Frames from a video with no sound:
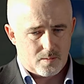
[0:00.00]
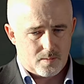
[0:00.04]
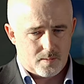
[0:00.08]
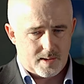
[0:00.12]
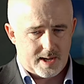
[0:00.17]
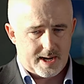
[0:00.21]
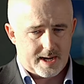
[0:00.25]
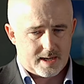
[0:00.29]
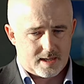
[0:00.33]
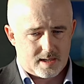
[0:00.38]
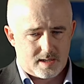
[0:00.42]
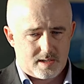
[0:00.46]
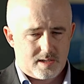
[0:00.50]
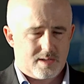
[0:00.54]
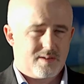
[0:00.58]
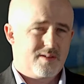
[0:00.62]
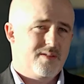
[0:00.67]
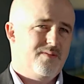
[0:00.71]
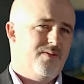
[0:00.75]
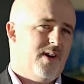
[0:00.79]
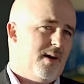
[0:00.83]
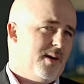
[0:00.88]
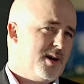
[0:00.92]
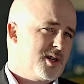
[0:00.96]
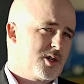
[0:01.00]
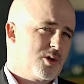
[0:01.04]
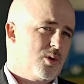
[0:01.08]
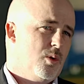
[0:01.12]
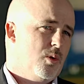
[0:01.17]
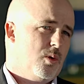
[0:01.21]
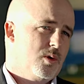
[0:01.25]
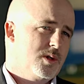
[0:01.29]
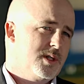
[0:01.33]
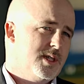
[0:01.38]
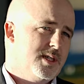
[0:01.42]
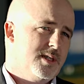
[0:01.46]
we had various
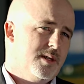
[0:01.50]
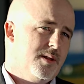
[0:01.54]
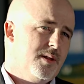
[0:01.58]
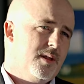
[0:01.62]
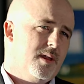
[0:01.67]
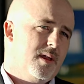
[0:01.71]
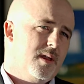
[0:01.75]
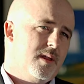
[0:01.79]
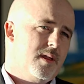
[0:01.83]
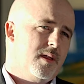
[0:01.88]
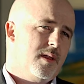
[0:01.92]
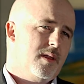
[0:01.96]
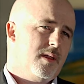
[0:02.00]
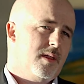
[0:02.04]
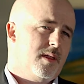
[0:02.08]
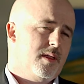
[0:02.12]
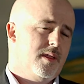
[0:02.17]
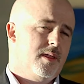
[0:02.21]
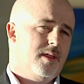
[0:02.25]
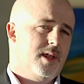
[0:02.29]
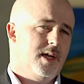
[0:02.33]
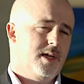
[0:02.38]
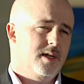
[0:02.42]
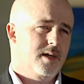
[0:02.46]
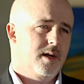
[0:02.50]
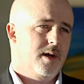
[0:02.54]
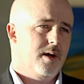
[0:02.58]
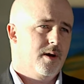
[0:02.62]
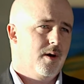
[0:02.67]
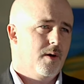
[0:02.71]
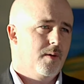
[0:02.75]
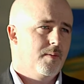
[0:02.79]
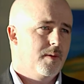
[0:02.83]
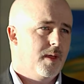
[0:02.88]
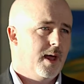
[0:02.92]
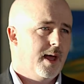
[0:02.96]
courses and things going
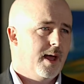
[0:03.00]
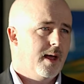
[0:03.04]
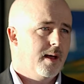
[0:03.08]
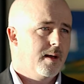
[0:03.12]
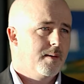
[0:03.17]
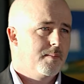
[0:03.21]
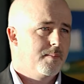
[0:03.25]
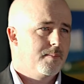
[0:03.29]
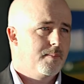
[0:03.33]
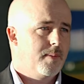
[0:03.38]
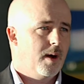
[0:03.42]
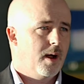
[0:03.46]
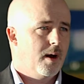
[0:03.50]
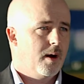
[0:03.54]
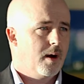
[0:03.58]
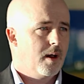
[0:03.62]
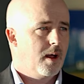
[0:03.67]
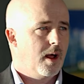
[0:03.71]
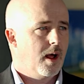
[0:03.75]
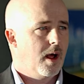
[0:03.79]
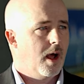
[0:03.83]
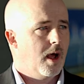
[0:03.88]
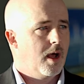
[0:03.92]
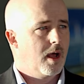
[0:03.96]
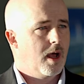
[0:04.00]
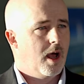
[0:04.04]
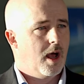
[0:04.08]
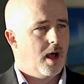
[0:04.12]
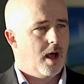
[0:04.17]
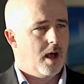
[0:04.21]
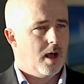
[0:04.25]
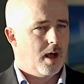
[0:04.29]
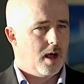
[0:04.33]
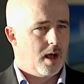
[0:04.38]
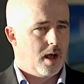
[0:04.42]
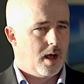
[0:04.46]
on there. But
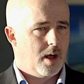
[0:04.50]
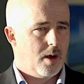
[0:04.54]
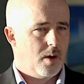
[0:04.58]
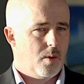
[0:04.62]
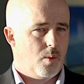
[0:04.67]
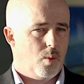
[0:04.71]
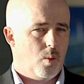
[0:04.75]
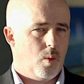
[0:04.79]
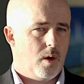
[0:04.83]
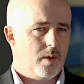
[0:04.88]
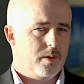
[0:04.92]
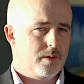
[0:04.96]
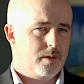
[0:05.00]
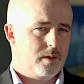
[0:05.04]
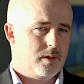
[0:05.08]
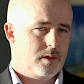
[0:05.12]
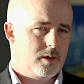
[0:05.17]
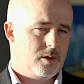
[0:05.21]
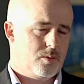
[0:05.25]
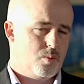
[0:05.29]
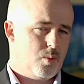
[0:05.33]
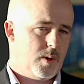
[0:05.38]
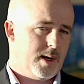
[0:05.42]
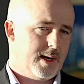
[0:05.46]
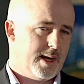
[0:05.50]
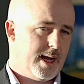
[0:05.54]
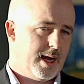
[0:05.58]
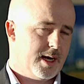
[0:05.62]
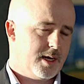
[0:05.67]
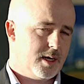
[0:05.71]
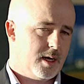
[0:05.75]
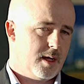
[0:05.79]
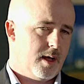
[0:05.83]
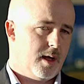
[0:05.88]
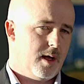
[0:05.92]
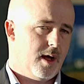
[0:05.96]
what we had
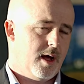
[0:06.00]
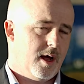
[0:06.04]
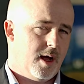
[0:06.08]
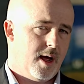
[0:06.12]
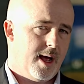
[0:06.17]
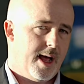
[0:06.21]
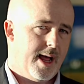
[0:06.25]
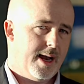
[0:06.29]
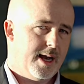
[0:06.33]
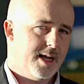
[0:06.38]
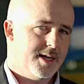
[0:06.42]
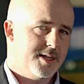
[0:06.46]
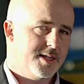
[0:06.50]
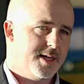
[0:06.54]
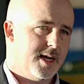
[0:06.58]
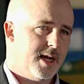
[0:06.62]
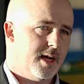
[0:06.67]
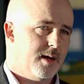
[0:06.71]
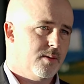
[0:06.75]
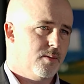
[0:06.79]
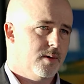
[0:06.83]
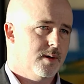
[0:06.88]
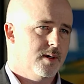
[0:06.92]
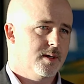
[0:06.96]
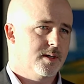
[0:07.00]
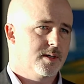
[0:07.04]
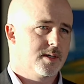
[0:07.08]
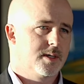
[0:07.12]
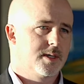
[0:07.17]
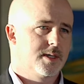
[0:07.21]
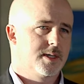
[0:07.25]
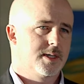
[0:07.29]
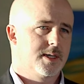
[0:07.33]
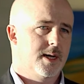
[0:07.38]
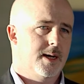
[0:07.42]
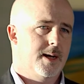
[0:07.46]
at LSE
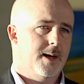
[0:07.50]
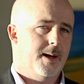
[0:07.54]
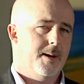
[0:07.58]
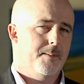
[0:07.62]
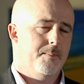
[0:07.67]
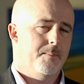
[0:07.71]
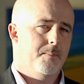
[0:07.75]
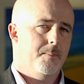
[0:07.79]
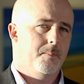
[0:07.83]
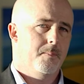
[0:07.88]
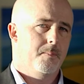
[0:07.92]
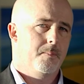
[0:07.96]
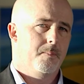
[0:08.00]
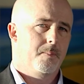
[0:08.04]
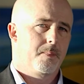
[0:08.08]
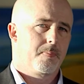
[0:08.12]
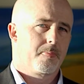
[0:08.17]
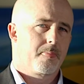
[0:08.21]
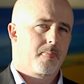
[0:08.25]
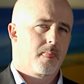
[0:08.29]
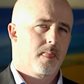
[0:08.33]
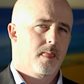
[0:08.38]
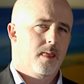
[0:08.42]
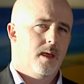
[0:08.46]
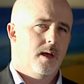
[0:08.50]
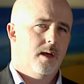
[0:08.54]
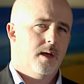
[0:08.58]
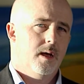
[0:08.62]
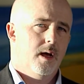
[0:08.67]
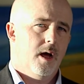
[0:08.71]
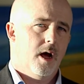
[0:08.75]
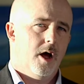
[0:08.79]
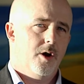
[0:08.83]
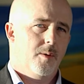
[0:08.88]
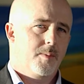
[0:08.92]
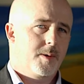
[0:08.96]
was
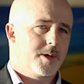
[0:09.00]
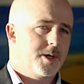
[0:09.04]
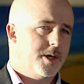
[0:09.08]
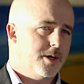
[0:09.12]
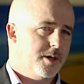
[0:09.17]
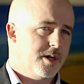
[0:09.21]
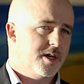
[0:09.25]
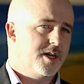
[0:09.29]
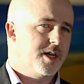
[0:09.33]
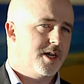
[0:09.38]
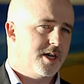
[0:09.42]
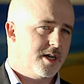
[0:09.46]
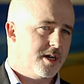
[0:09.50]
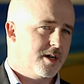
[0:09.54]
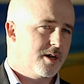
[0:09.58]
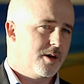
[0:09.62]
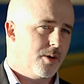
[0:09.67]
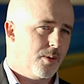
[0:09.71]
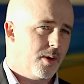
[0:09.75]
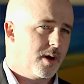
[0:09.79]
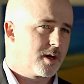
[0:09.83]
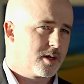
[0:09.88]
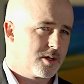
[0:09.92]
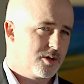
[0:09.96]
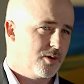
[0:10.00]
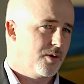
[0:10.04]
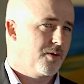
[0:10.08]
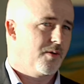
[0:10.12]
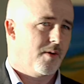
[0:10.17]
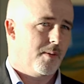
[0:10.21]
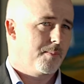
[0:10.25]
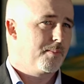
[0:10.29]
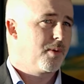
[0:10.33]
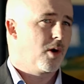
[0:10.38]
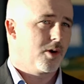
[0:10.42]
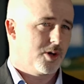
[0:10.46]
an opportunity to do a sort of
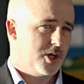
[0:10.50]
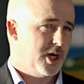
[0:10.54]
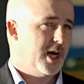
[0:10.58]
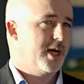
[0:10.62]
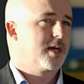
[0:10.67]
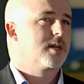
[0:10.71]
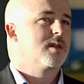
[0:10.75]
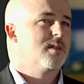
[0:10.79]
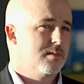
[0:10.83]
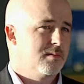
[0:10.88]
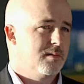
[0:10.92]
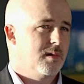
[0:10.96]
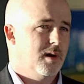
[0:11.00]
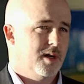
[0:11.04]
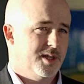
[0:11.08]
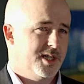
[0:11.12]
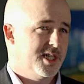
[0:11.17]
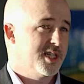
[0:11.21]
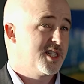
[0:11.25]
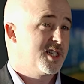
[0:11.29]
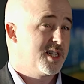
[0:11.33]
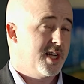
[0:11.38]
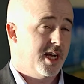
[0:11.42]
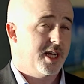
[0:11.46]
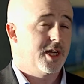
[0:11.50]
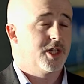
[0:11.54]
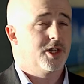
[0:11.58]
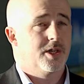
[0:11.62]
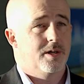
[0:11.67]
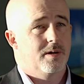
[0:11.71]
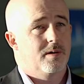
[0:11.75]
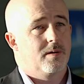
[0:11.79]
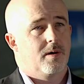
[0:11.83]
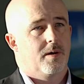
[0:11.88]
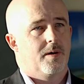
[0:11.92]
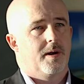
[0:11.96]
a project, a dissertation
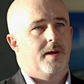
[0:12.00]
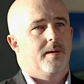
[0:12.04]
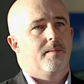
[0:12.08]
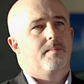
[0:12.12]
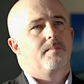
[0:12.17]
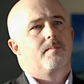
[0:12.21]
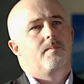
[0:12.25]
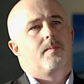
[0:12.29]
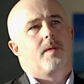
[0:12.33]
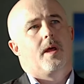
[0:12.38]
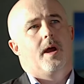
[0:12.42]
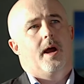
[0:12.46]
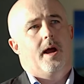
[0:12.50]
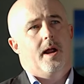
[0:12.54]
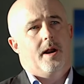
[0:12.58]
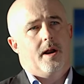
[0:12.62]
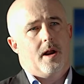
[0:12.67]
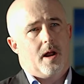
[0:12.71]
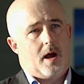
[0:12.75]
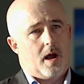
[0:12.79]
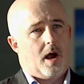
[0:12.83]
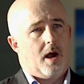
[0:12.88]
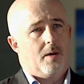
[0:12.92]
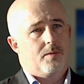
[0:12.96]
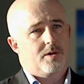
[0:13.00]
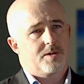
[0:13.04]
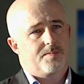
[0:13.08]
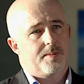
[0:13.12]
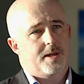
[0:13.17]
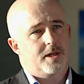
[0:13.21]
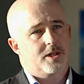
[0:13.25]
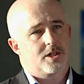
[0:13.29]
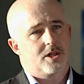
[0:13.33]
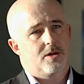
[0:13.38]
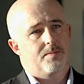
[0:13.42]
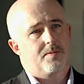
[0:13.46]
on it. And I was
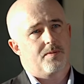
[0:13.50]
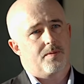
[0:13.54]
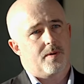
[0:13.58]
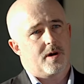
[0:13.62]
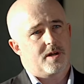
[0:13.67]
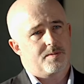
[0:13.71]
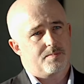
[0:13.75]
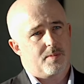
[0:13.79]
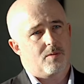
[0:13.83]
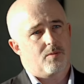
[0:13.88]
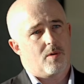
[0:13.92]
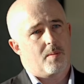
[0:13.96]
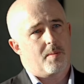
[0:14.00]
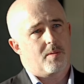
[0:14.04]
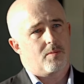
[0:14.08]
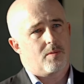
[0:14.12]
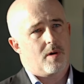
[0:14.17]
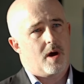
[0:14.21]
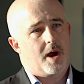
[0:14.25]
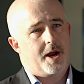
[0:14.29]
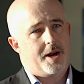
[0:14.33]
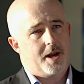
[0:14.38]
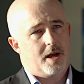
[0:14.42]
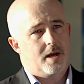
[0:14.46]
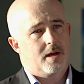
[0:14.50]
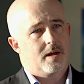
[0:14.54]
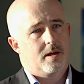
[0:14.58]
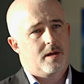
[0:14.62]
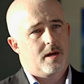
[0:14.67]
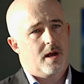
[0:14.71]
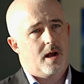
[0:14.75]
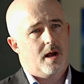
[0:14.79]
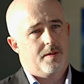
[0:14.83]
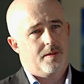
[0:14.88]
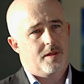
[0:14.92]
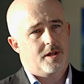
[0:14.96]
being supervised by Robert Reiner
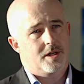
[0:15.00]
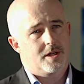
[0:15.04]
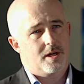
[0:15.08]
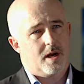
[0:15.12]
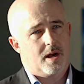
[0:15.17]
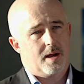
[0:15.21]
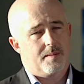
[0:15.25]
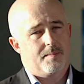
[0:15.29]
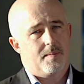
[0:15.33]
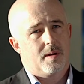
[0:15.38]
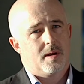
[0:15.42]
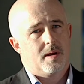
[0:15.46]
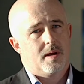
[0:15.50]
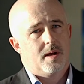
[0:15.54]
at the time.